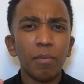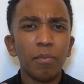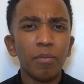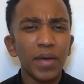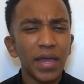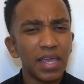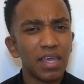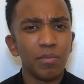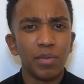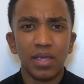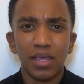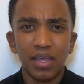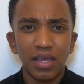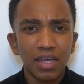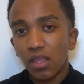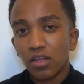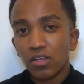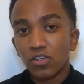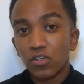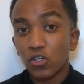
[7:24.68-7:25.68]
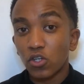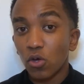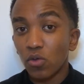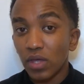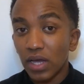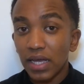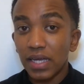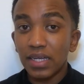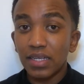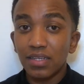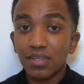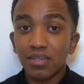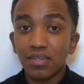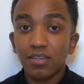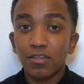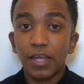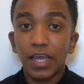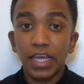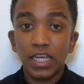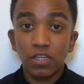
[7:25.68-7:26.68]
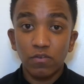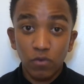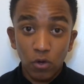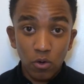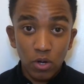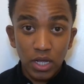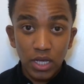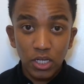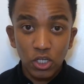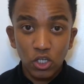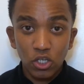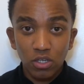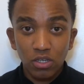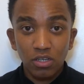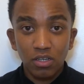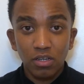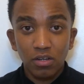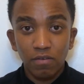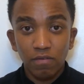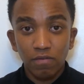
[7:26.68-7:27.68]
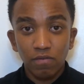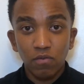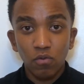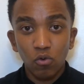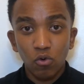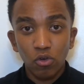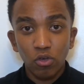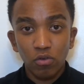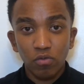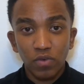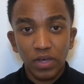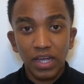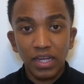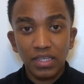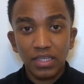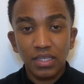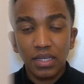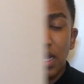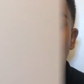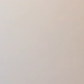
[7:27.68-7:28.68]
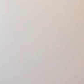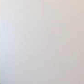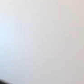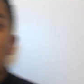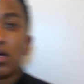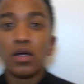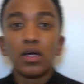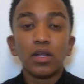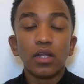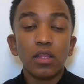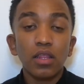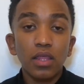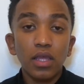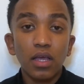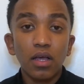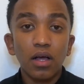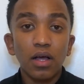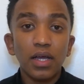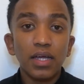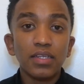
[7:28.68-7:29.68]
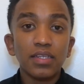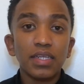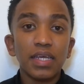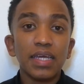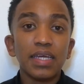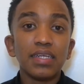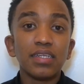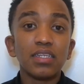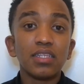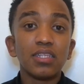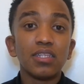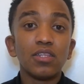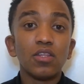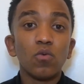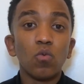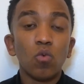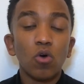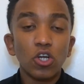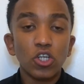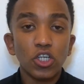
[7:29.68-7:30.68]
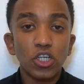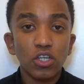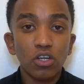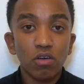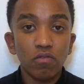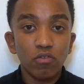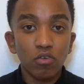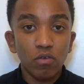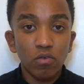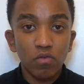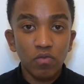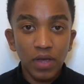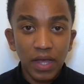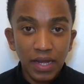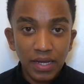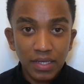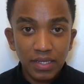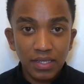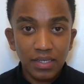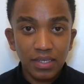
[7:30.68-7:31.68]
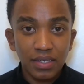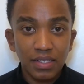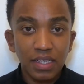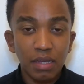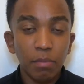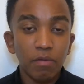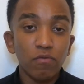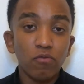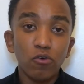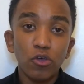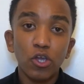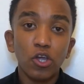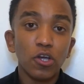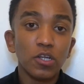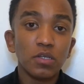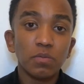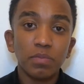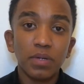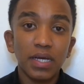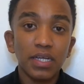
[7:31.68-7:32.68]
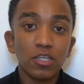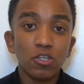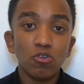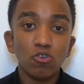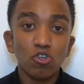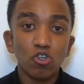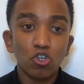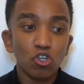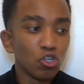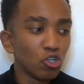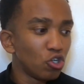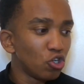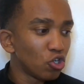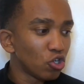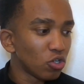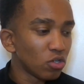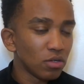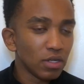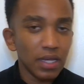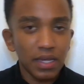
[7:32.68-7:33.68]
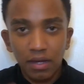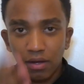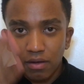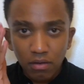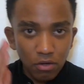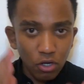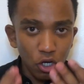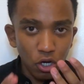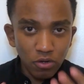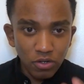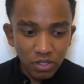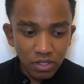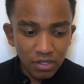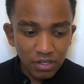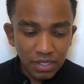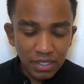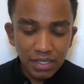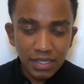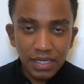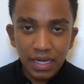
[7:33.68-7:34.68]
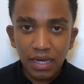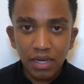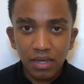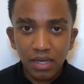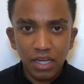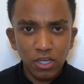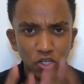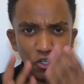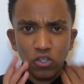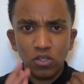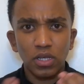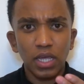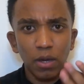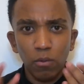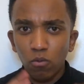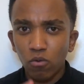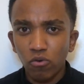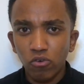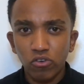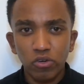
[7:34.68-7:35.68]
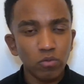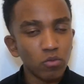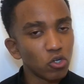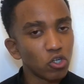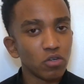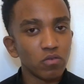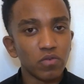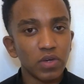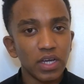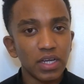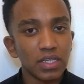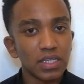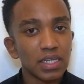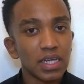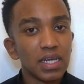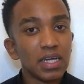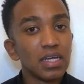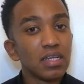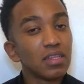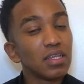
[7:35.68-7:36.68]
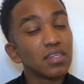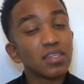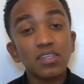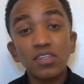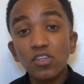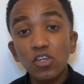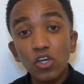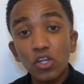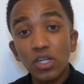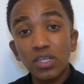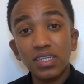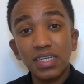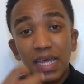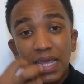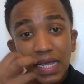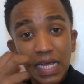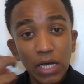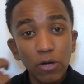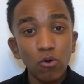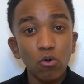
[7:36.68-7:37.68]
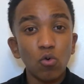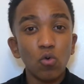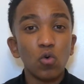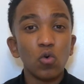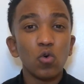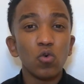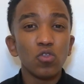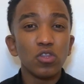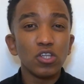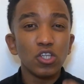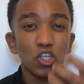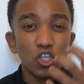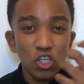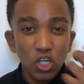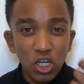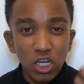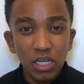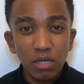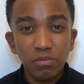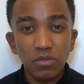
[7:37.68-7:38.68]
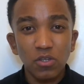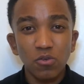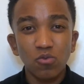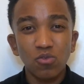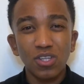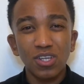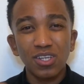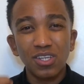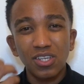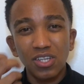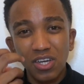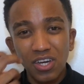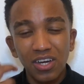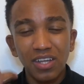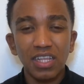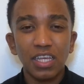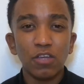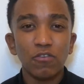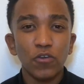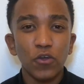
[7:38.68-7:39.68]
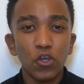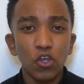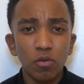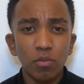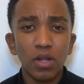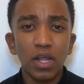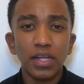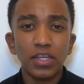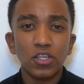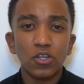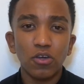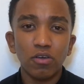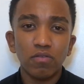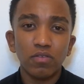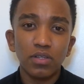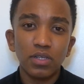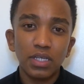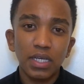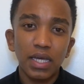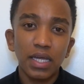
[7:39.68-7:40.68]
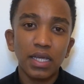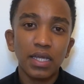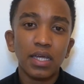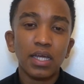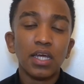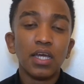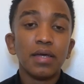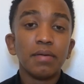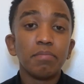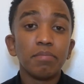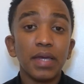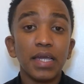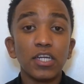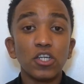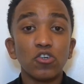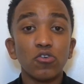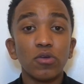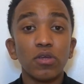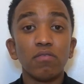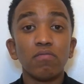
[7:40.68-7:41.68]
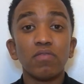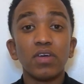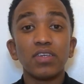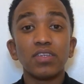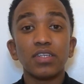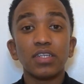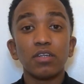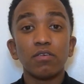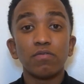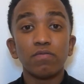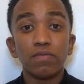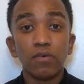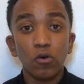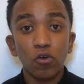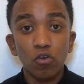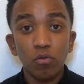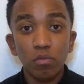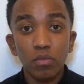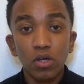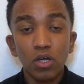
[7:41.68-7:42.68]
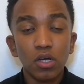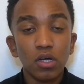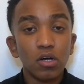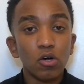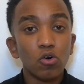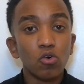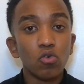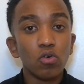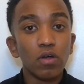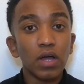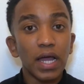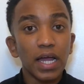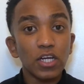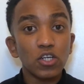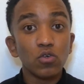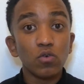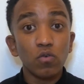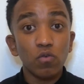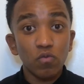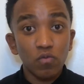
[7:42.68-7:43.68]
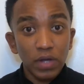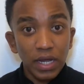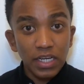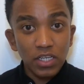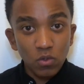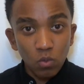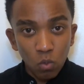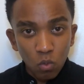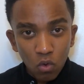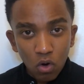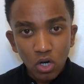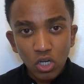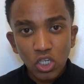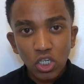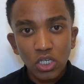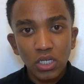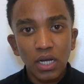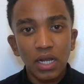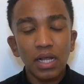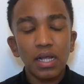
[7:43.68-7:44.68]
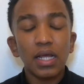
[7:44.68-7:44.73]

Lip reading: a baby. So that is exfoliation for your face. Another thing, guys, is the washing of your face. Now, before you go to bed, you shouldn't just go to the sink and just get water and wash your face. This isn't going to take out all the germs and all the dirt that you've accumulated over the day. Make sure you invest in a foam or an actual face wash,